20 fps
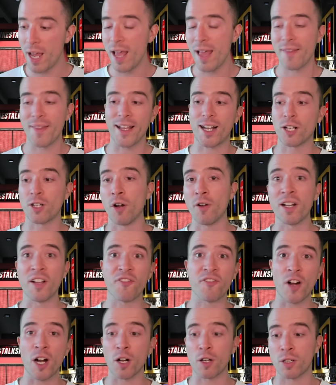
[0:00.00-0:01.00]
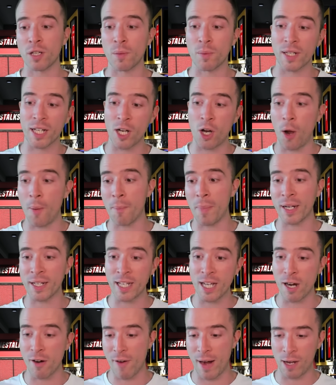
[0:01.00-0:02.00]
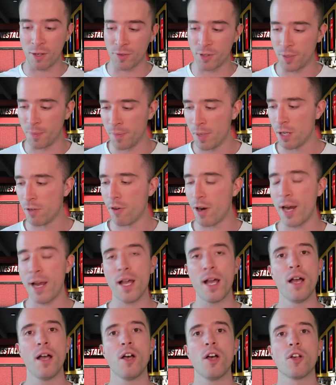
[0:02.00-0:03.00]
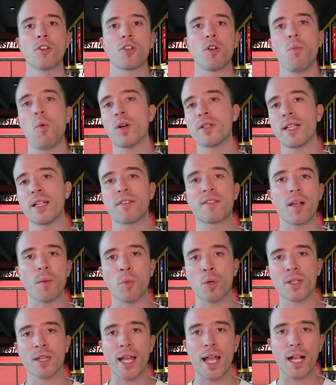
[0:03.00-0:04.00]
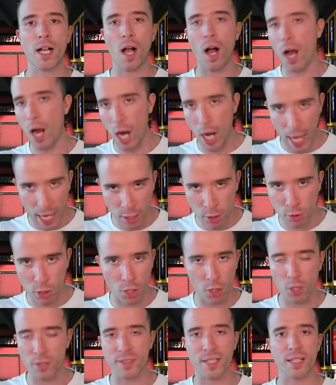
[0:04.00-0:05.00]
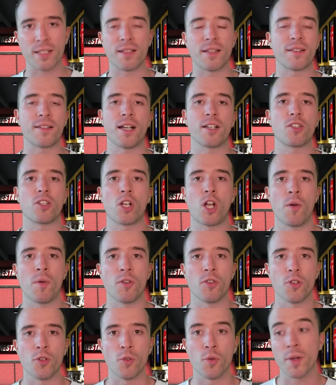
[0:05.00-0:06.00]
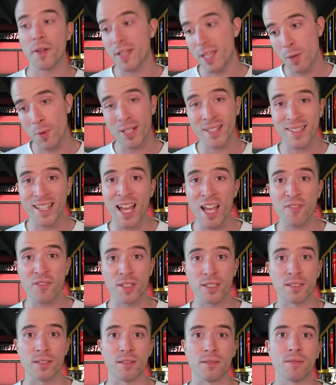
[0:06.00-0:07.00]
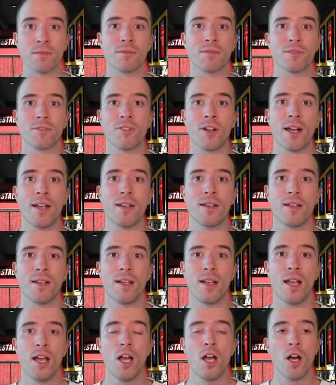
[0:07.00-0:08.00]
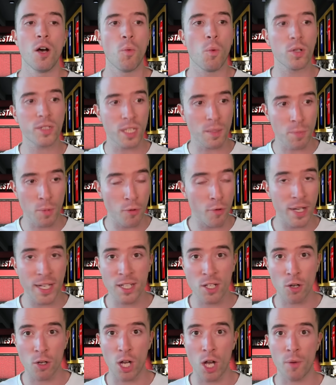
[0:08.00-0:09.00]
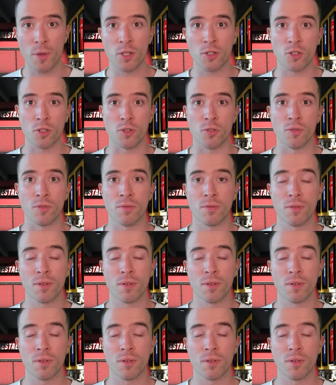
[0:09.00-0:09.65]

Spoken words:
They can only function when they got money around them, right?" So what did someone like Ancelotti decide to go and do? He went to Everton, right? What did Mourinho go and do?